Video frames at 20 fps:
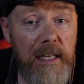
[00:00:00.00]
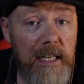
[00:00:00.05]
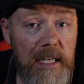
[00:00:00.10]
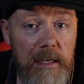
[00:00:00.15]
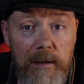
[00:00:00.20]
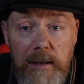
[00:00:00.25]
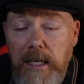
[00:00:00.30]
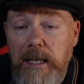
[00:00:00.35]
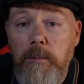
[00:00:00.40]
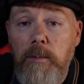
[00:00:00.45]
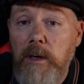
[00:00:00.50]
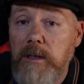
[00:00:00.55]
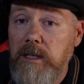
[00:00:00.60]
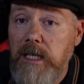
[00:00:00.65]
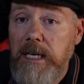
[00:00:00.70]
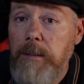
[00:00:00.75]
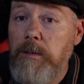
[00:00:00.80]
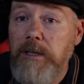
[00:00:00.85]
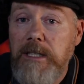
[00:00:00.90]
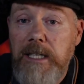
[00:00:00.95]
he
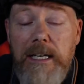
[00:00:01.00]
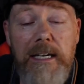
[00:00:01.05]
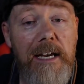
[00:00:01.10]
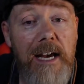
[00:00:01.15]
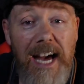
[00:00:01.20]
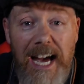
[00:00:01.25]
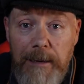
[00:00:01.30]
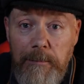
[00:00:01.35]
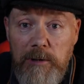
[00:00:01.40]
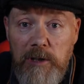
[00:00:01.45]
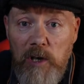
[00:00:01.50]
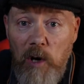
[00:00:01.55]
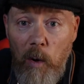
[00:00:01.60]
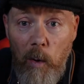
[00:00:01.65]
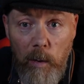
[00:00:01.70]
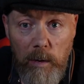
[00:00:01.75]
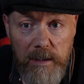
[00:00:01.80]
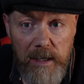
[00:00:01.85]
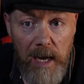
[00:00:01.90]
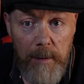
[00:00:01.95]
was like, I'm
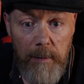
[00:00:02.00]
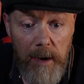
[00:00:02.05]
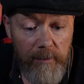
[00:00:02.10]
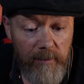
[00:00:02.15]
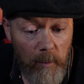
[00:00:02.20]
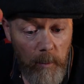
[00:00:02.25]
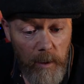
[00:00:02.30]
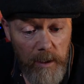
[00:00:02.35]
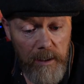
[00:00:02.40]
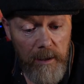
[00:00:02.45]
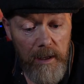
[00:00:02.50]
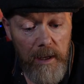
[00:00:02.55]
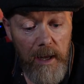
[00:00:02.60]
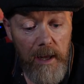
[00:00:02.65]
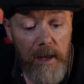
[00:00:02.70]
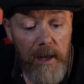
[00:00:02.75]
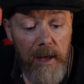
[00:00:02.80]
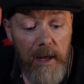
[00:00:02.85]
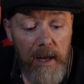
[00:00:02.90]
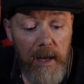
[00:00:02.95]
sold, I'm having
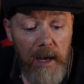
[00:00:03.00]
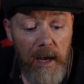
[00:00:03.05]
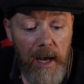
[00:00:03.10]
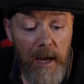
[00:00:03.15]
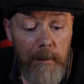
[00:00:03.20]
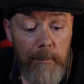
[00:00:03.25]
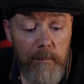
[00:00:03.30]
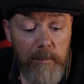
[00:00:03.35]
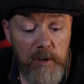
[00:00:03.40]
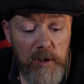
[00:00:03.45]
one.